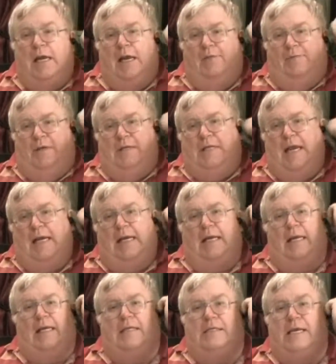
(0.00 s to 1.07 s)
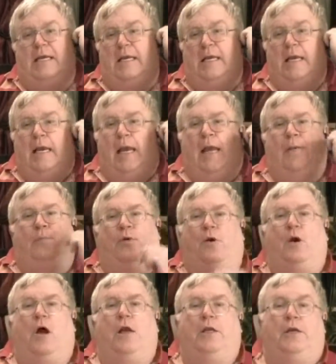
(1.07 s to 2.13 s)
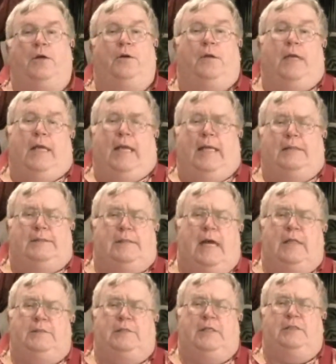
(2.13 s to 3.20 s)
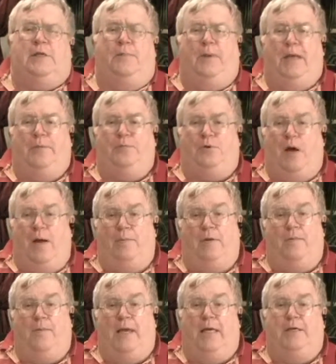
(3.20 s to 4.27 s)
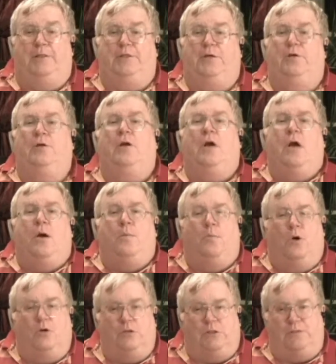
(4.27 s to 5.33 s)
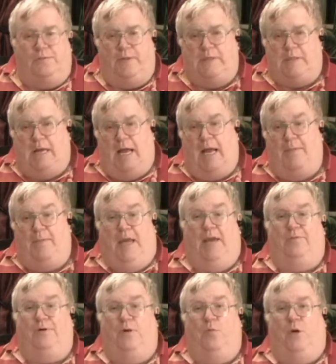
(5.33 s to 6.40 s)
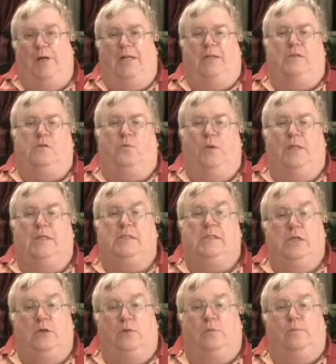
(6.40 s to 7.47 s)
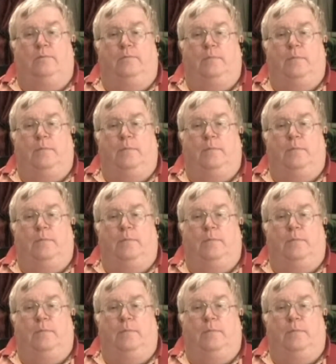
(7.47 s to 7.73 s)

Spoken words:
If you take it easy and put on your it's not such a big problem attitude, most of the time everyone else will too.